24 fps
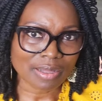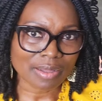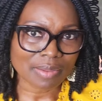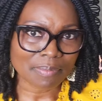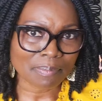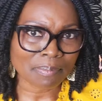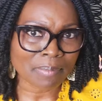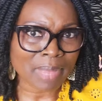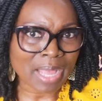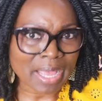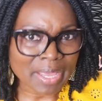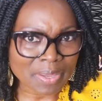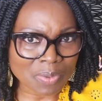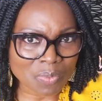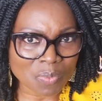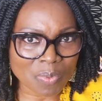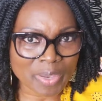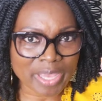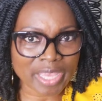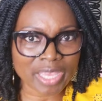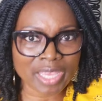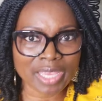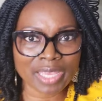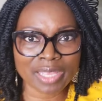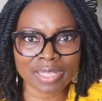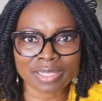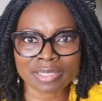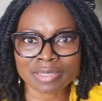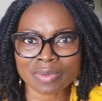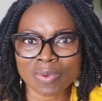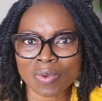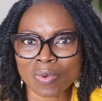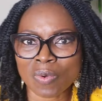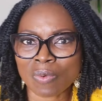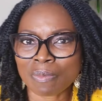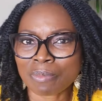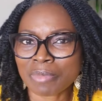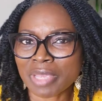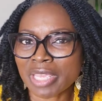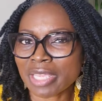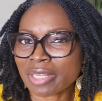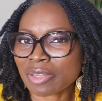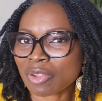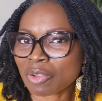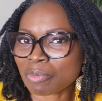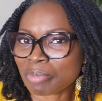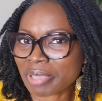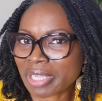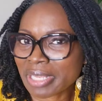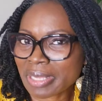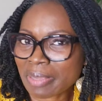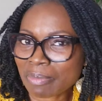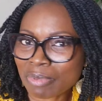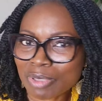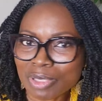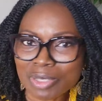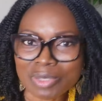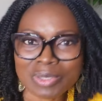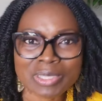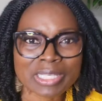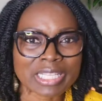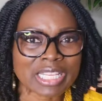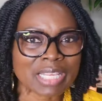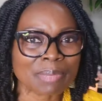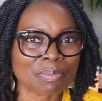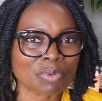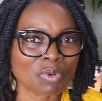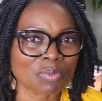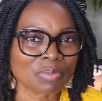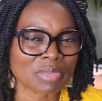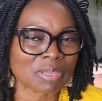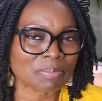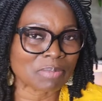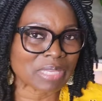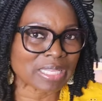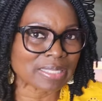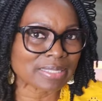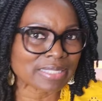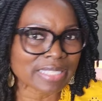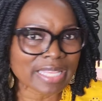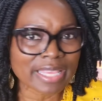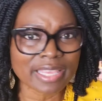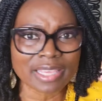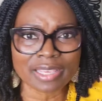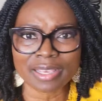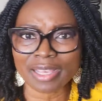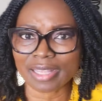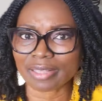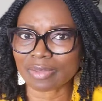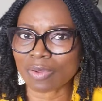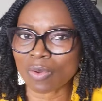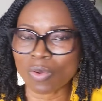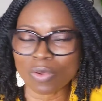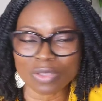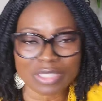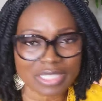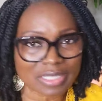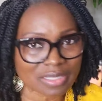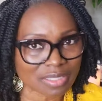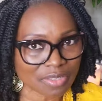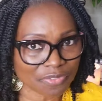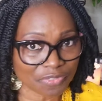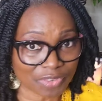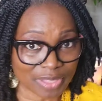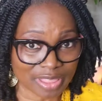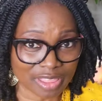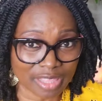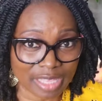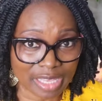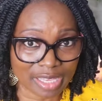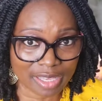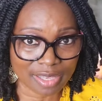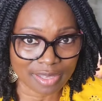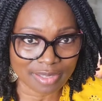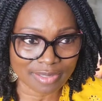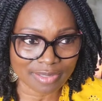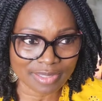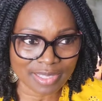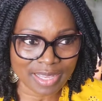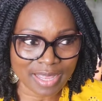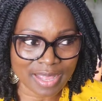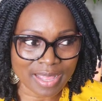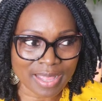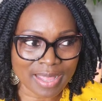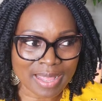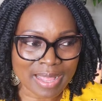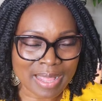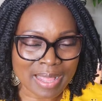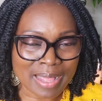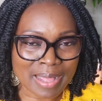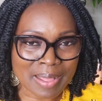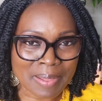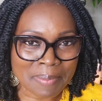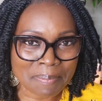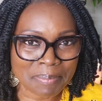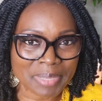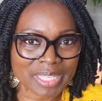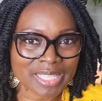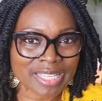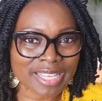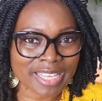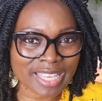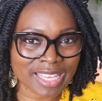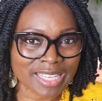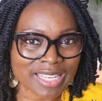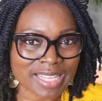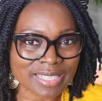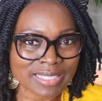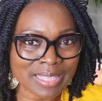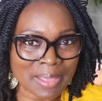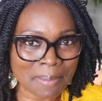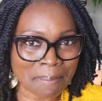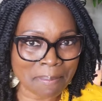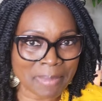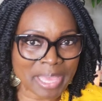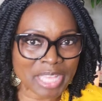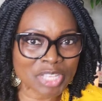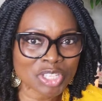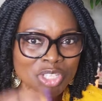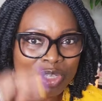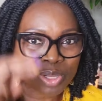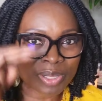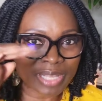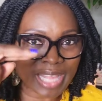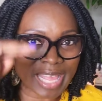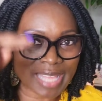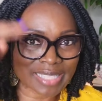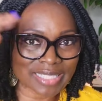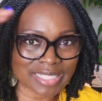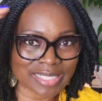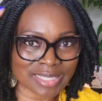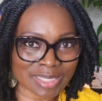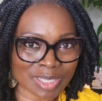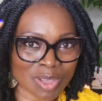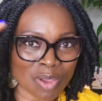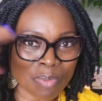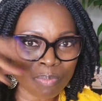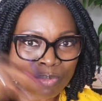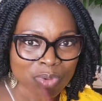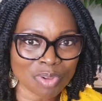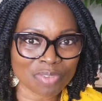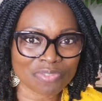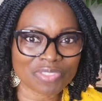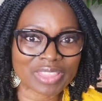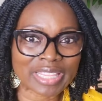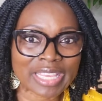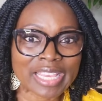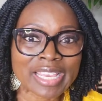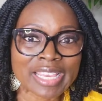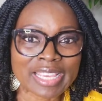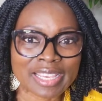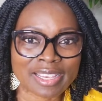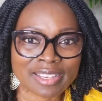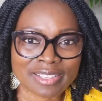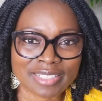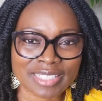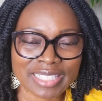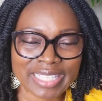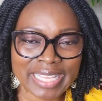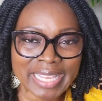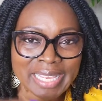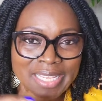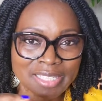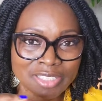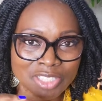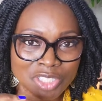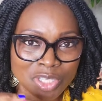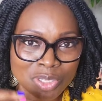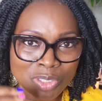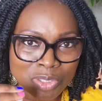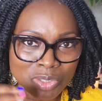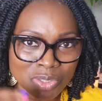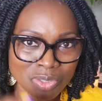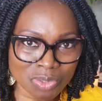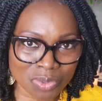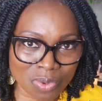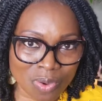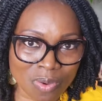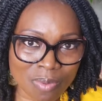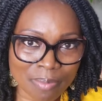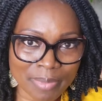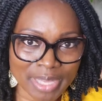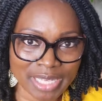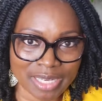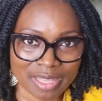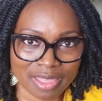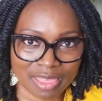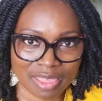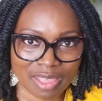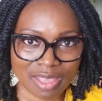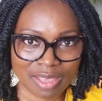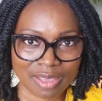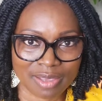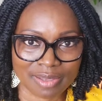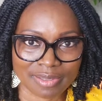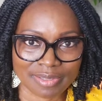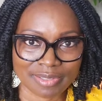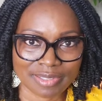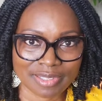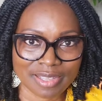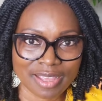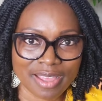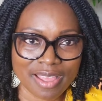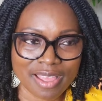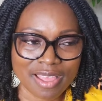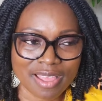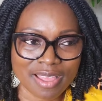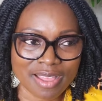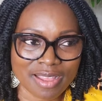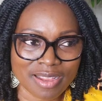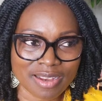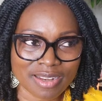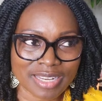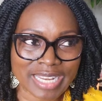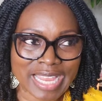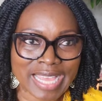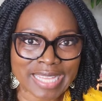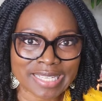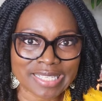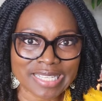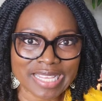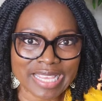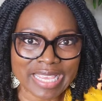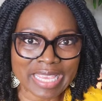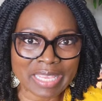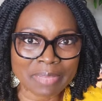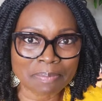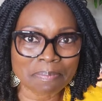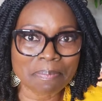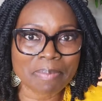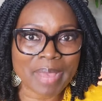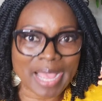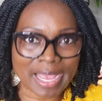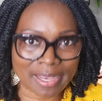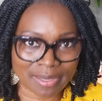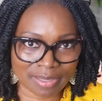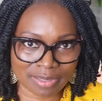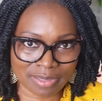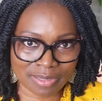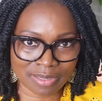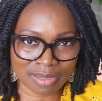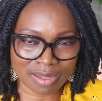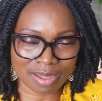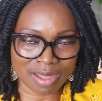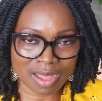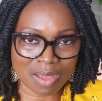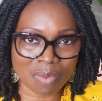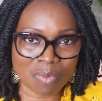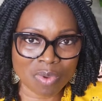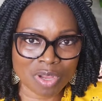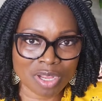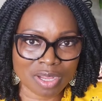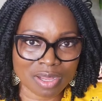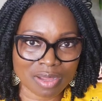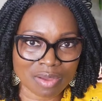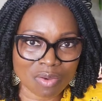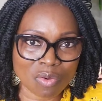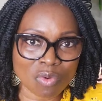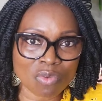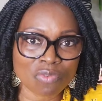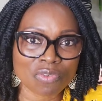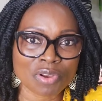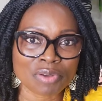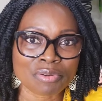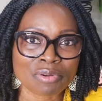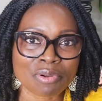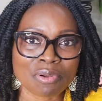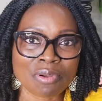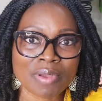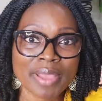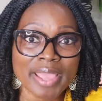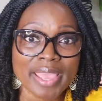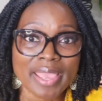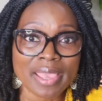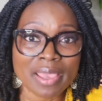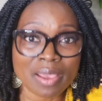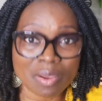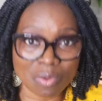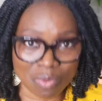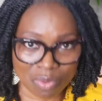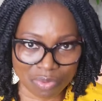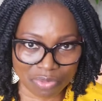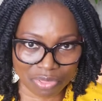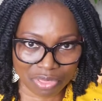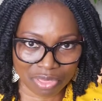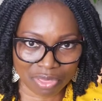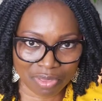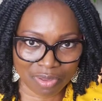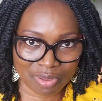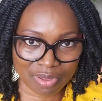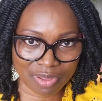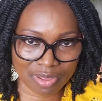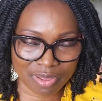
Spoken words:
my weight or me not being able to sleep or me being sick and all these different things? But again, as I mentioned at the top of this, there are just so many things that impacts our overall health